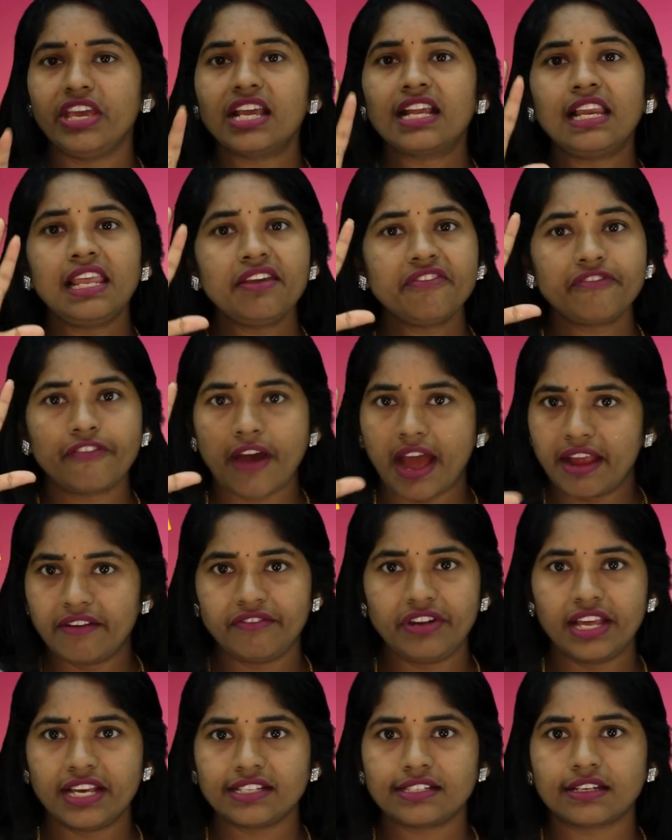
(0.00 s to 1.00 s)
weekly
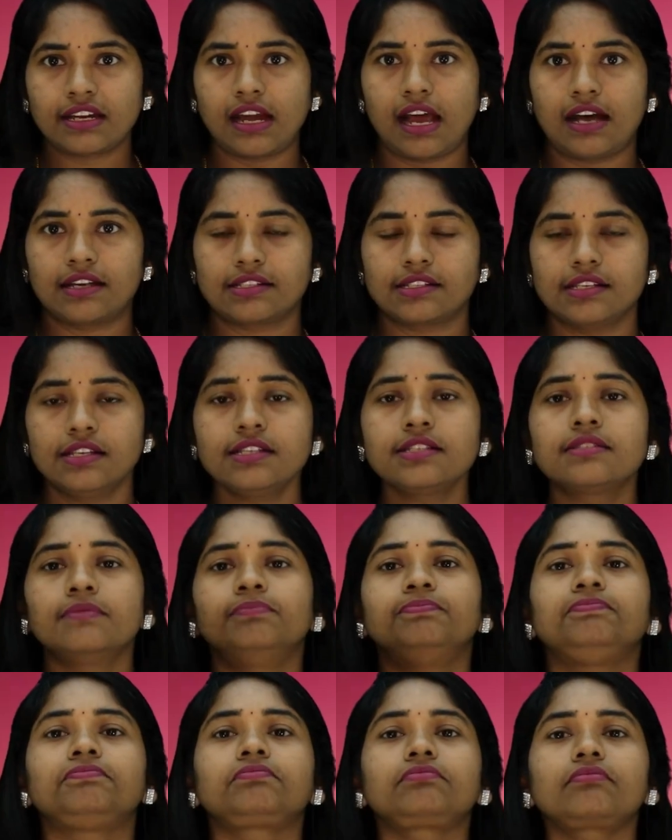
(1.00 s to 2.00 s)
5 days classes,
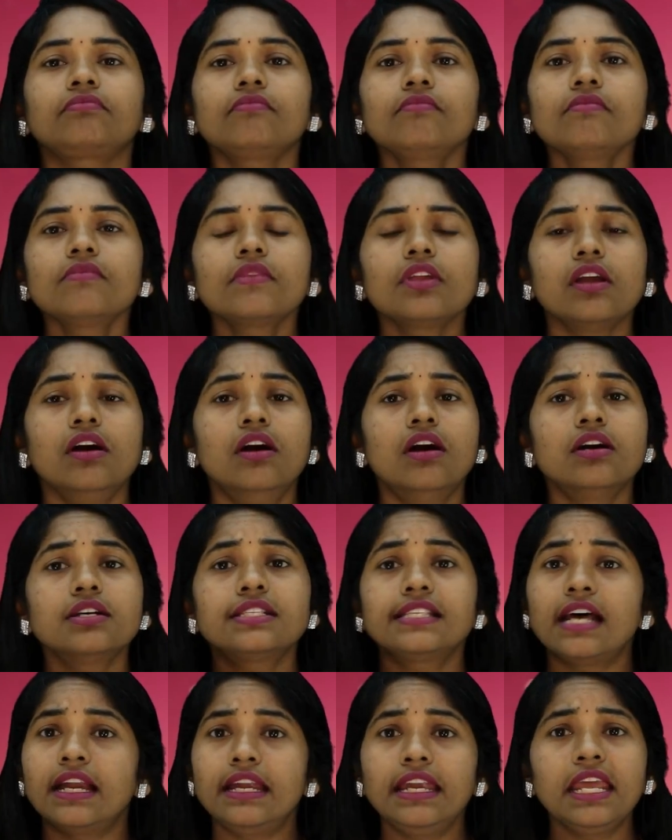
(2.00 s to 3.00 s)

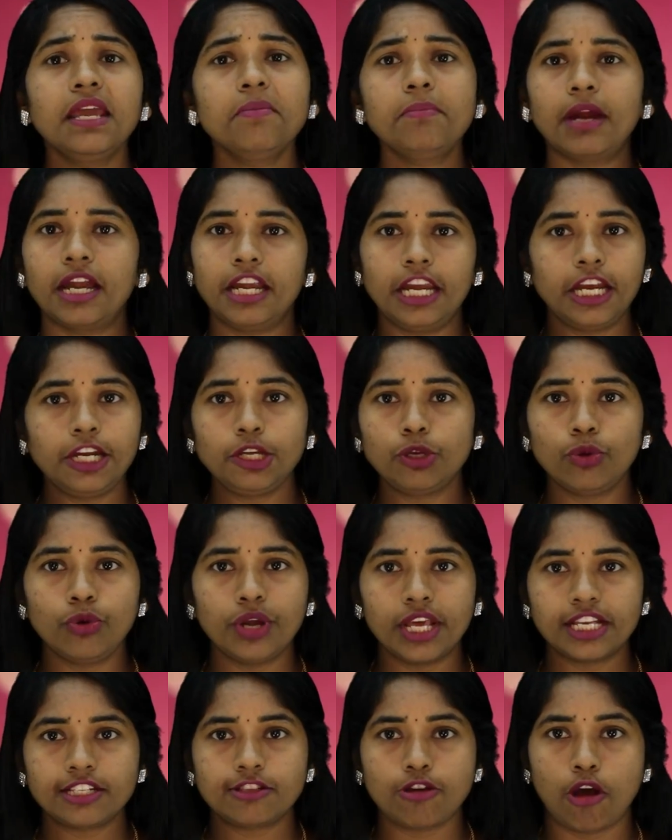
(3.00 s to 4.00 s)
Sunday, Monday, 2
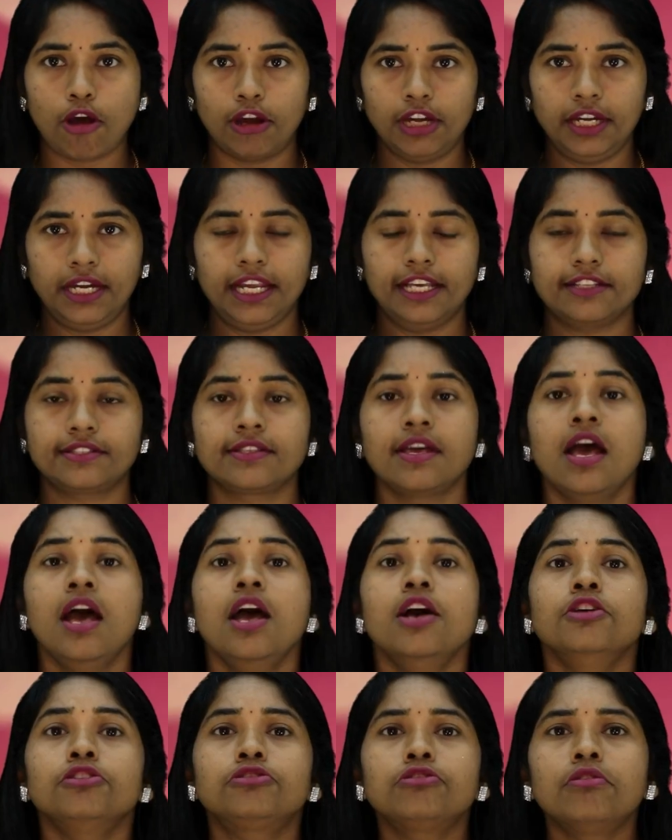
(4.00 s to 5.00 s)
days holidays.
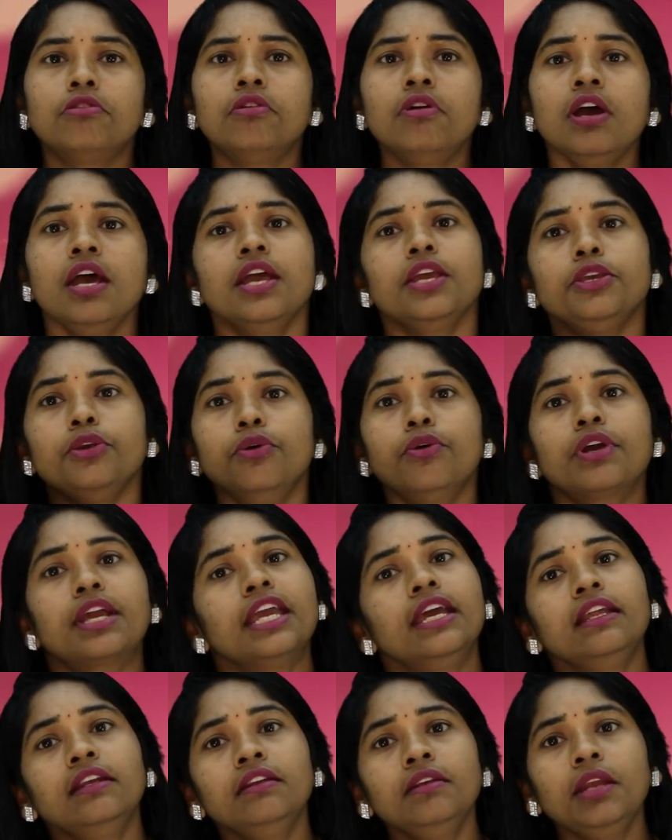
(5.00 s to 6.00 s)
So you
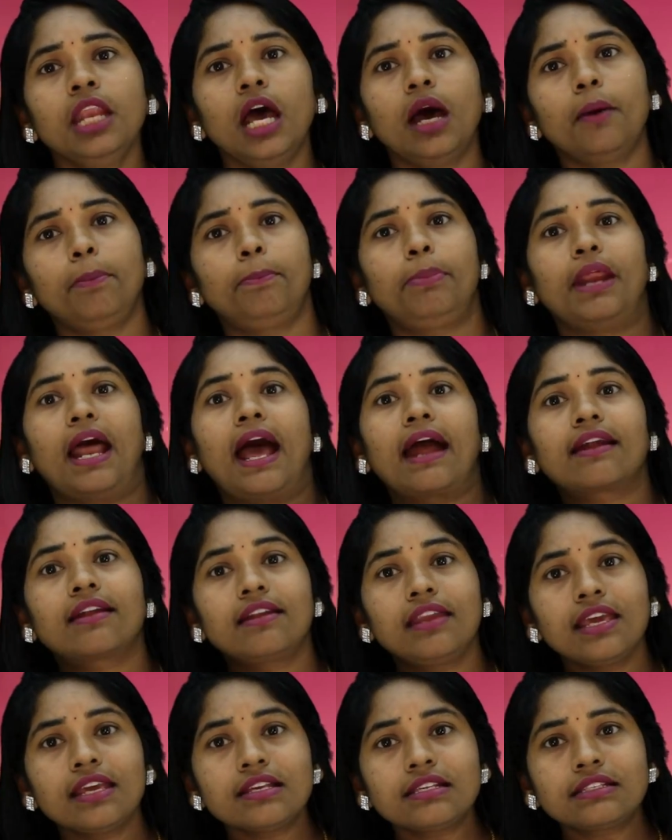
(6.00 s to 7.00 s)
can
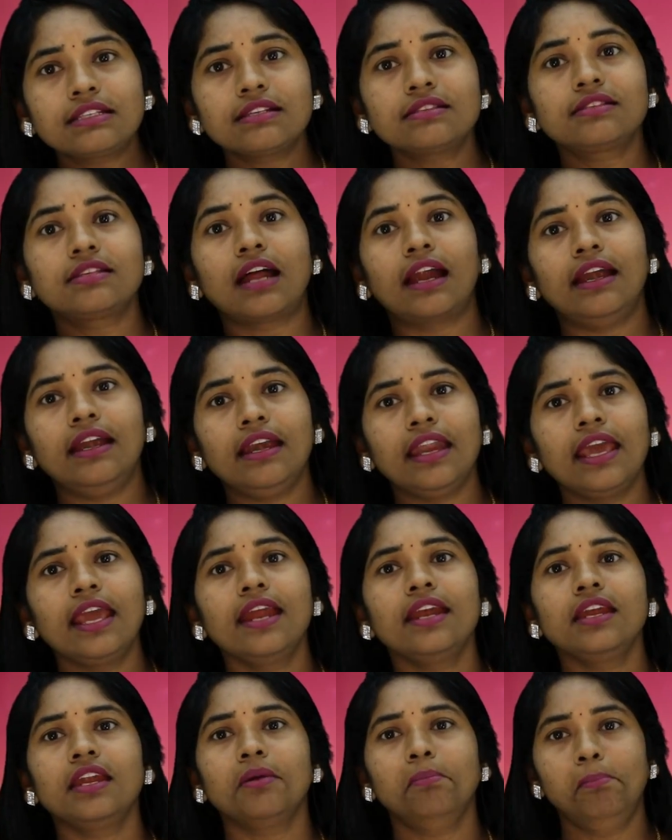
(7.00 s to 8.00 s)
practice
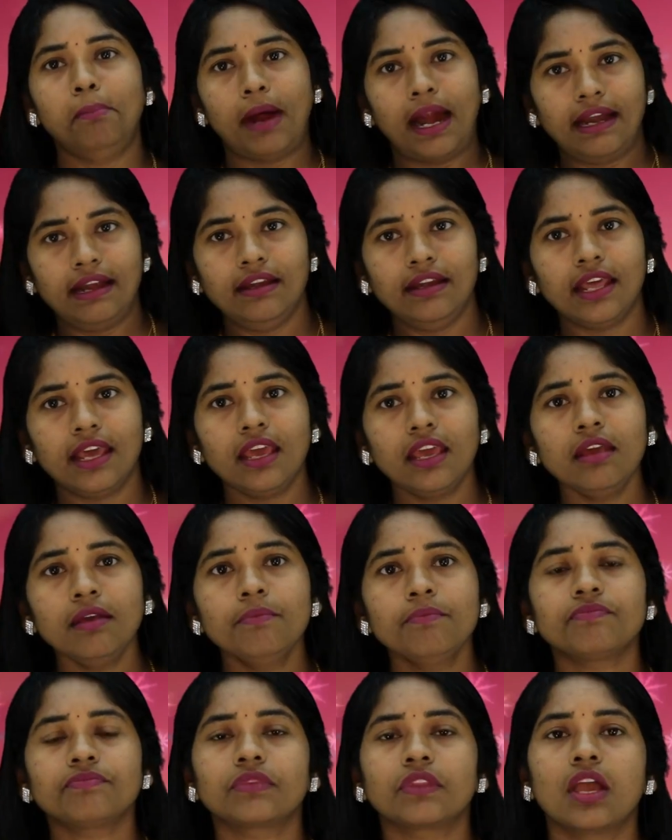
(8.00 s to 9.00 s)
Sunday and
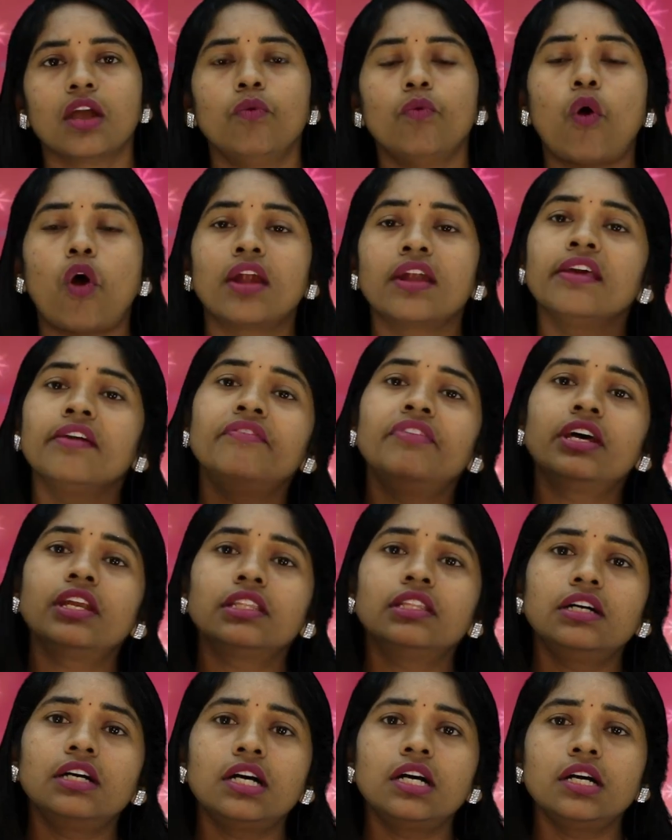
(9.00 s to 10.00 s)
Monday, whatever
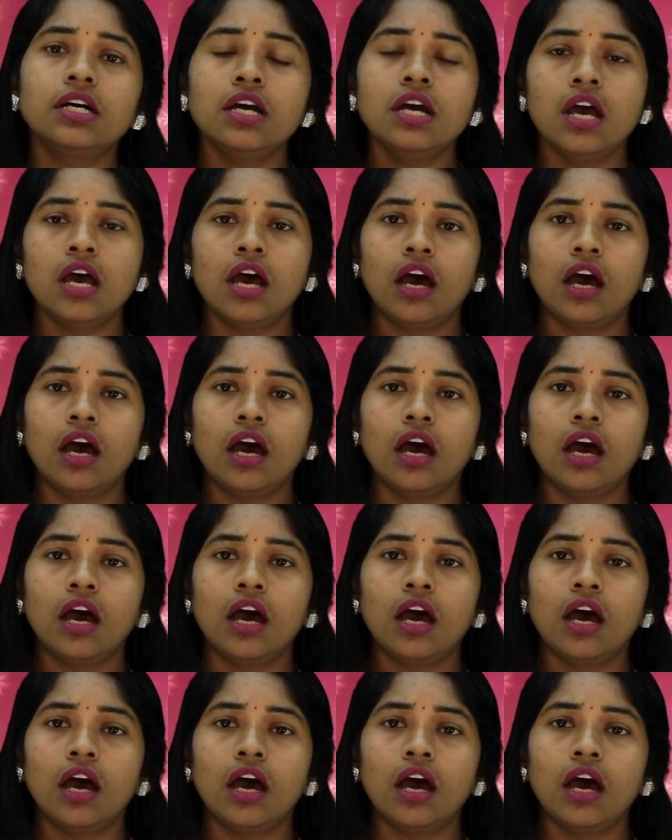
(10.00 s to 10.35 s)
the